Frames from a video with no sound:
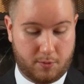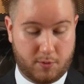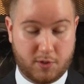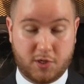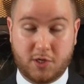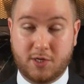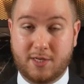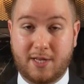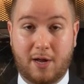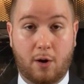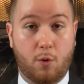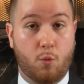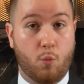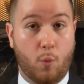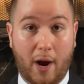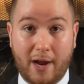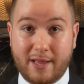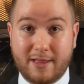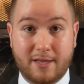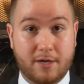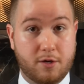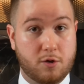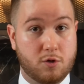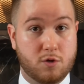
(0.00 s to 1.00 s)
which is now
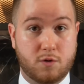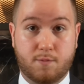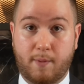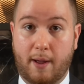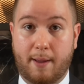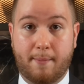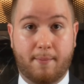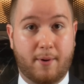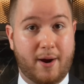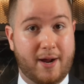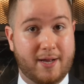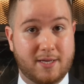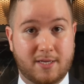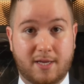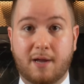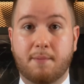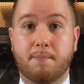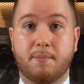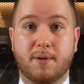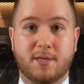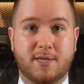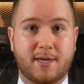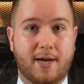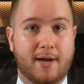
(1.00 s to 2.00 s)
widely used by brands
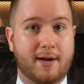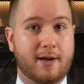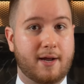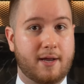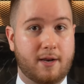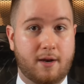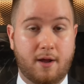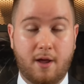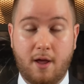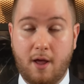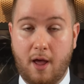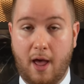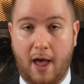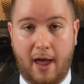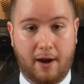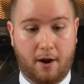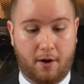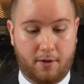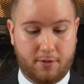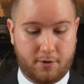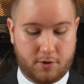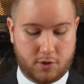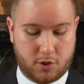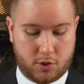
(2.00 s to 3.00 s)
like Patek and
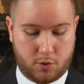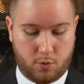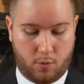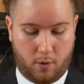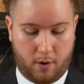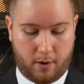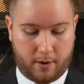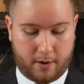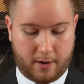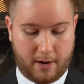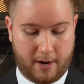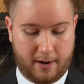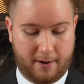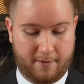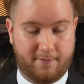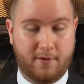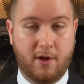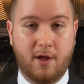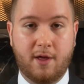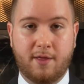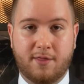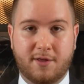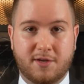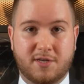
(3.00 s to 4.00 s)
others who are kind of
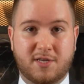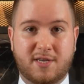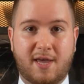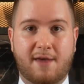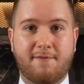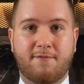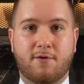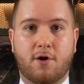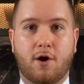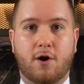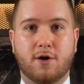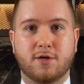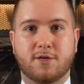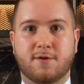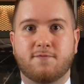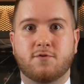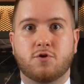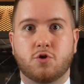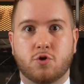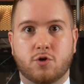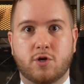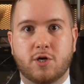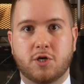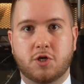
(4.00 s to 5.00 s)
the safeguards of
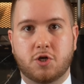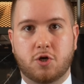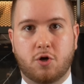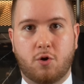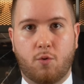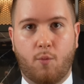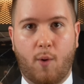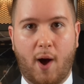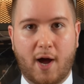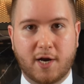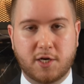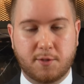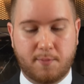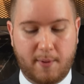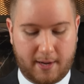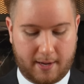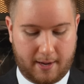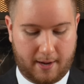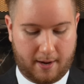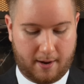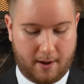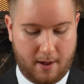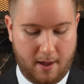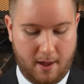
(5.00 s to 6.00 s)
traditional
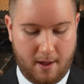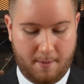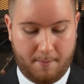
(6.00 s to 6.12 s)
watchmaking,